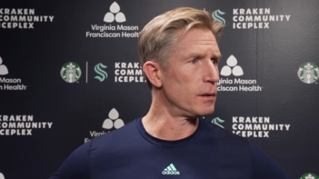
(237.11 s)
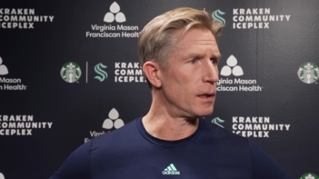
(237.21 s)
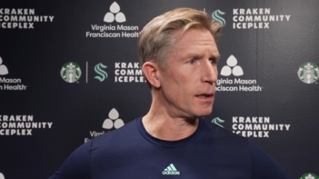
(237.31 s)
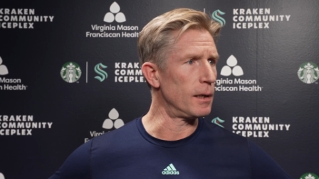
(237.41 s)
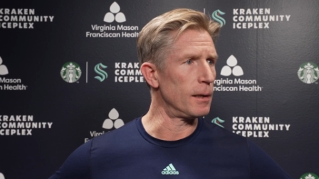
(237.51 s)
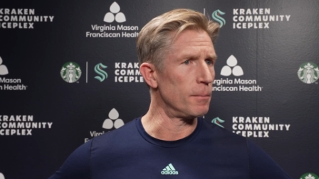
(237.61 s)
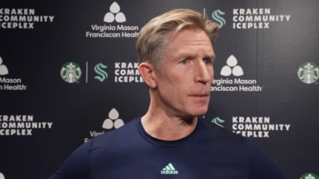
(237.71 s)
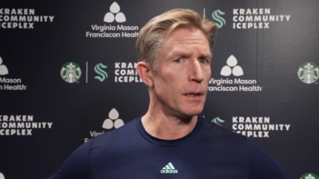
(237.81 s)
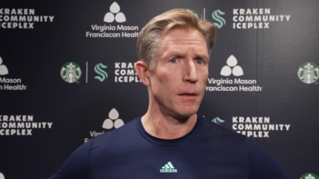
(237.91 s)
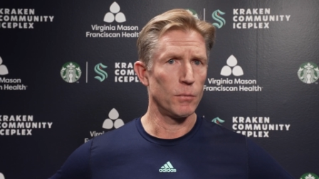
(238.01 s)
Um,
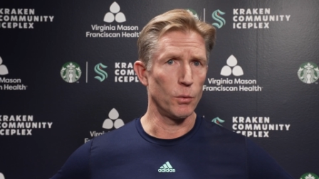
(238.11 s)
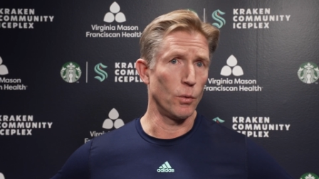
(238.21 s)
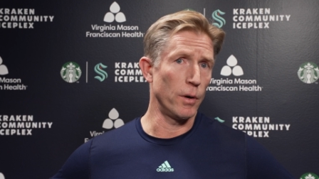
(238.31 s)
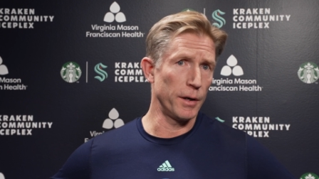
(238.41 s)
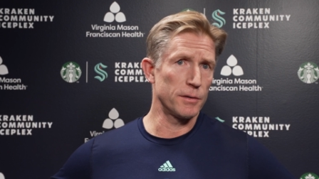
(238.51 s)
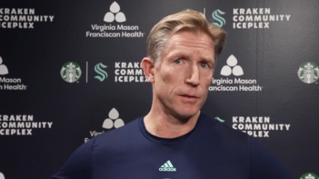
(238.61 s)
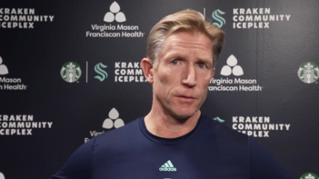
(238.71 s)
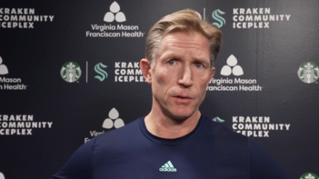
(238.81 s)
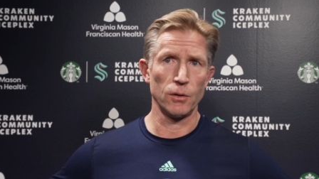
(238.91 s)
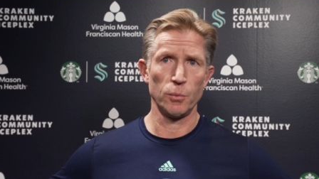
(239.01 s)
but we wanted
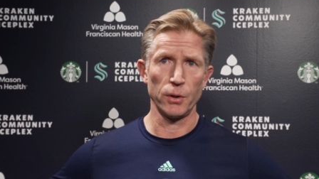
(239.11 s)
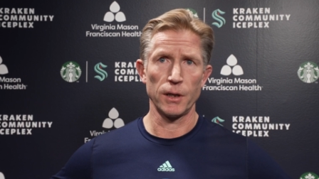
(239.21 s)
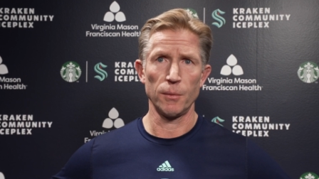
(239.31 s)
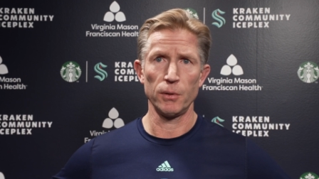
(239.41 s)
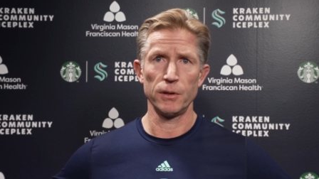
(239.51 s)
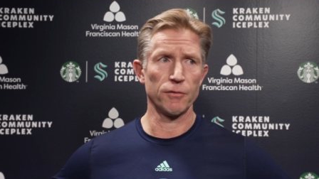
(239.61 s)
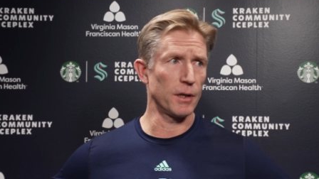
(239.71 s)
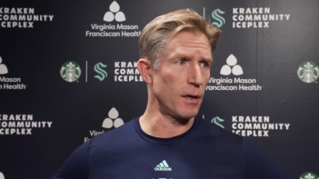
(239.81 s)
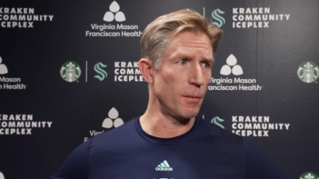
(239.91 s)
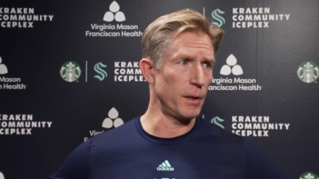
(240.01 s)
to, you know, put a couple
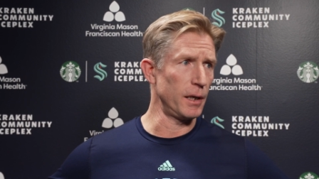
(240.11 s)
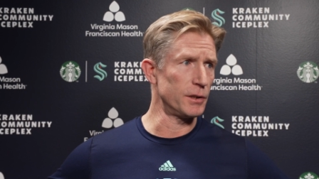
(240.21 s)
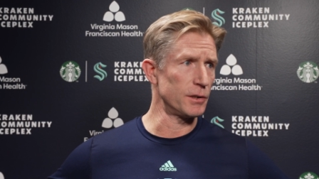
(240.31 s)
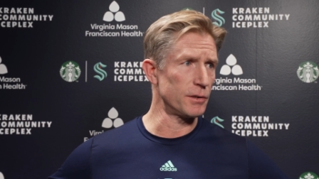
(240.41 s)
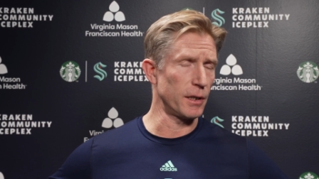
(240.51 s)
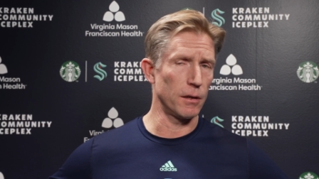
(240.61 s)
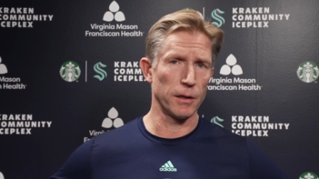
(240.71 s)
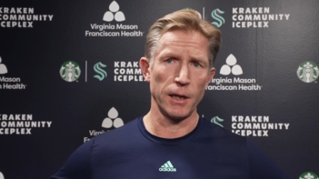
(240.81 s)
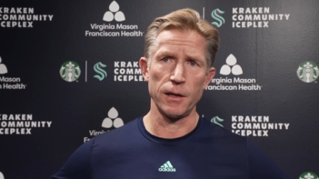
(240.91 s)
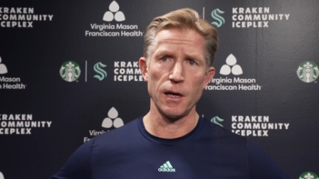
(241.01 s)
different combinations together.
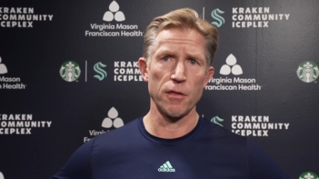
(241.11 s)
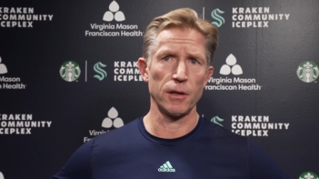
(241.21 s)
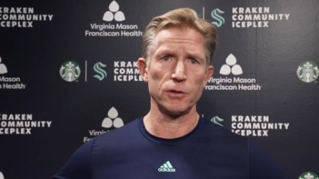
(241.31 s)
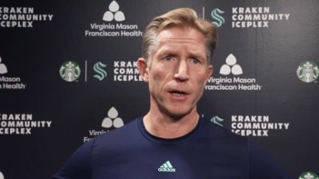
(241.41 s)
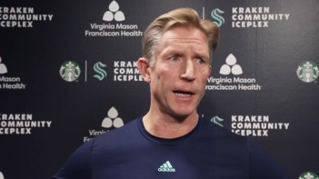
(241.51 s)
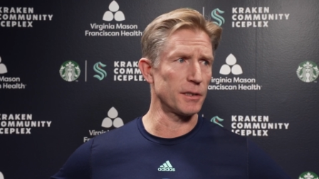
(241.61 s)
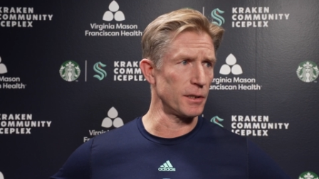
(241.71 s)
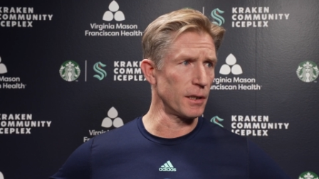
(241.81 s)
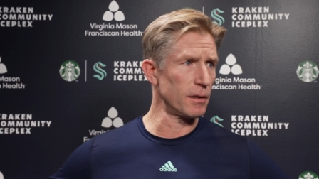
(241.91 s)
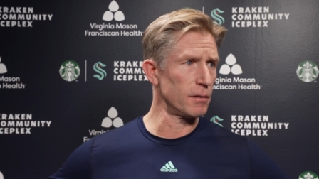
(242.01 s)
Again, nothing
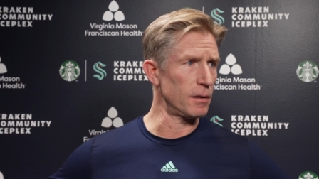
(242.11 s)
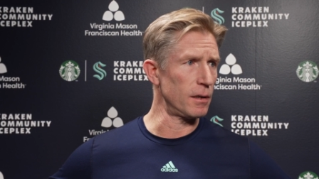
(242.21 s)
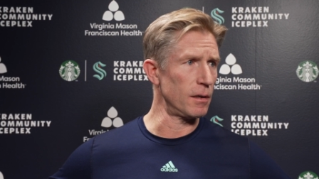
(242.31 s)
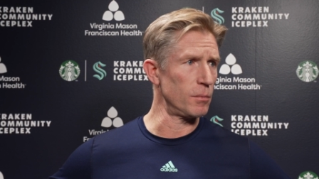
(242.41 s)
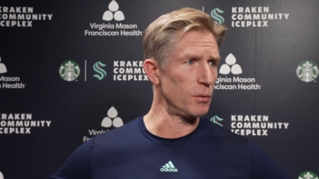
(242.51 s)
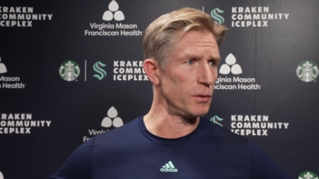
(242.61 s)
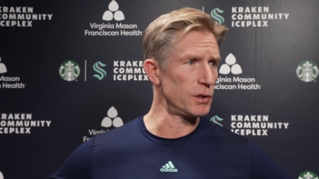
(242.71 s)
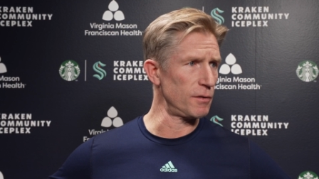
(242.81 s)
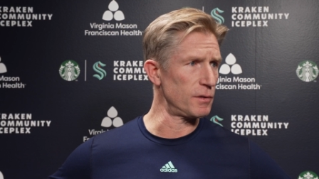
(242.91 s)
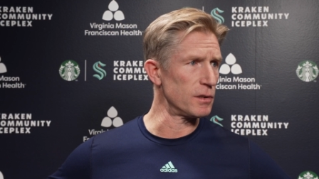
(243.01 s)
drastic, uh, but we
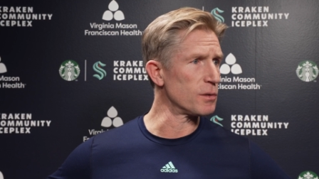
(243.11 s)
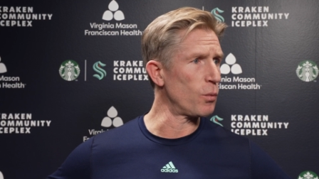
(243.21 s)
shifted some